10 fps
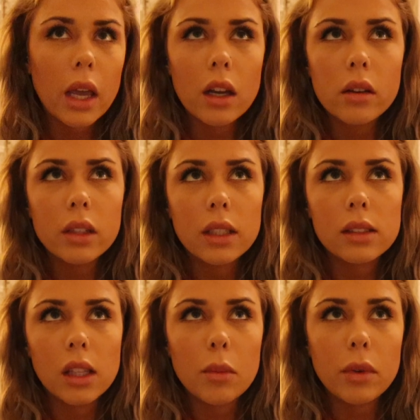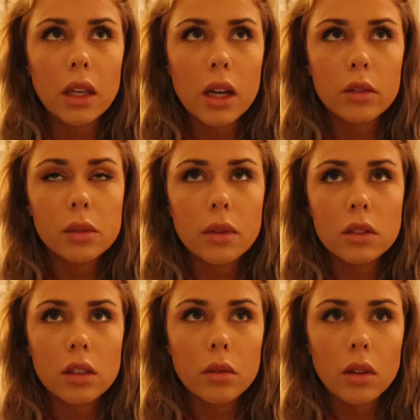I got really sleepy and I was
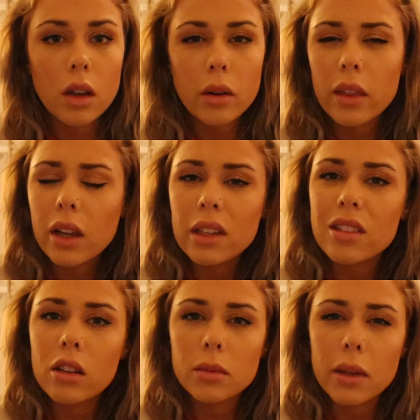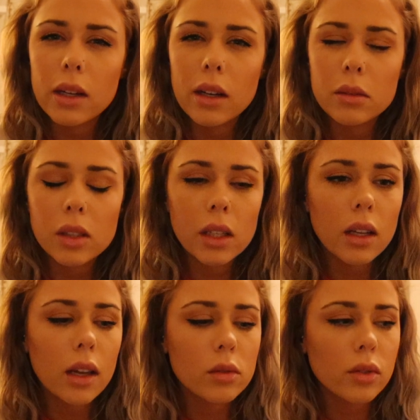supposed to do a lot of, I think I talked about it. I was
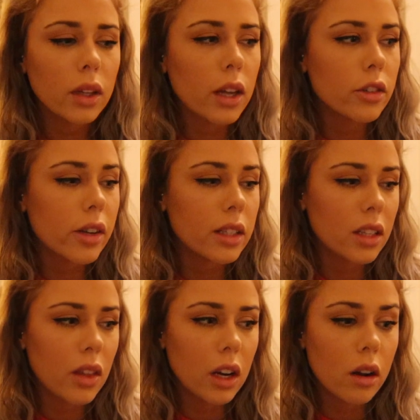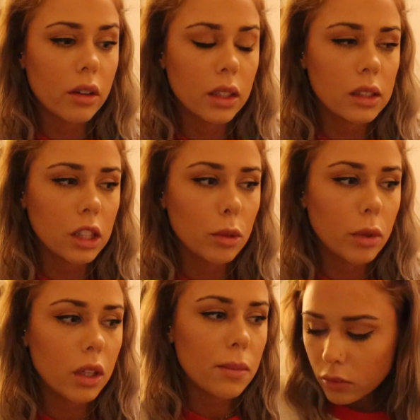really energized and then I got really
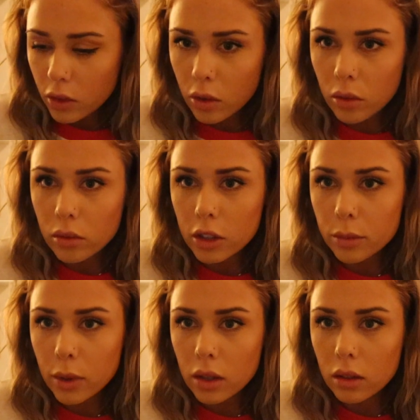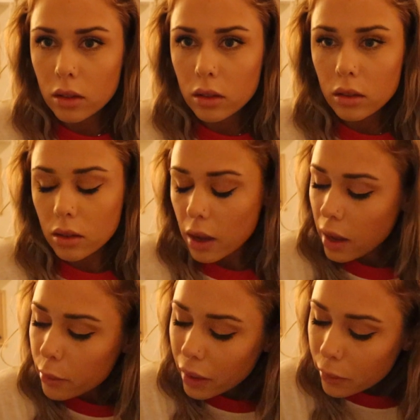sleepy. Oh, there's Bug.
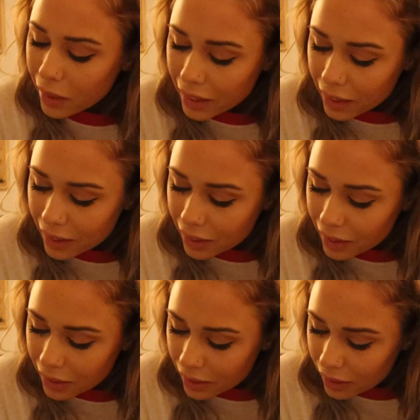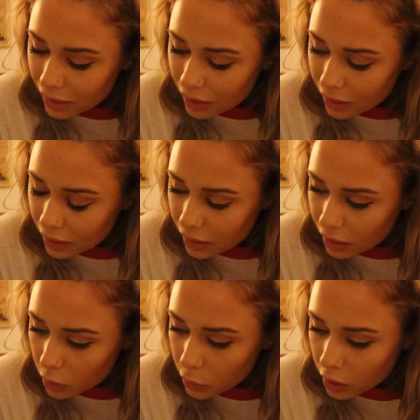Hi, baby.
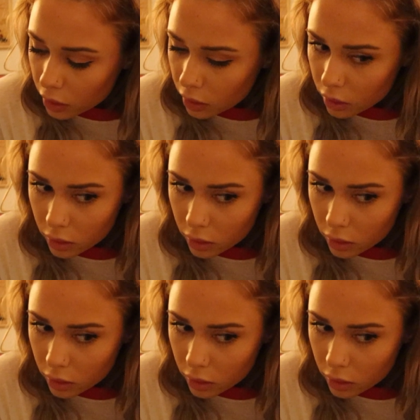Come here.